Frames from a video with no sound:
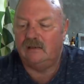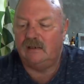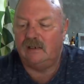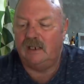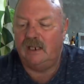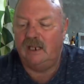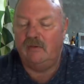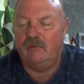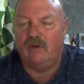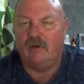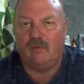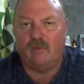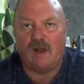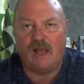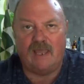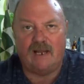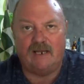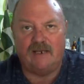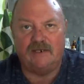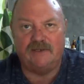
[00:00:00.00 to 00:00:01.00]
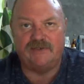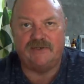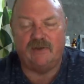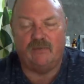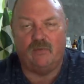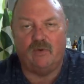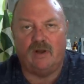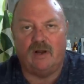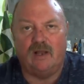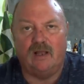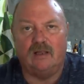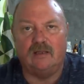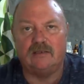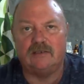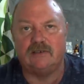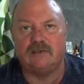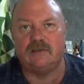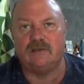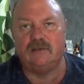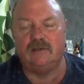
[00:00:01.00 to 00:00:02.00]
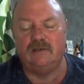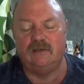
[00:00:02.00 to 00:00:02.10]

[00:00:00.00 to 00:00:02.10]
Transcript: he went whining to someone else.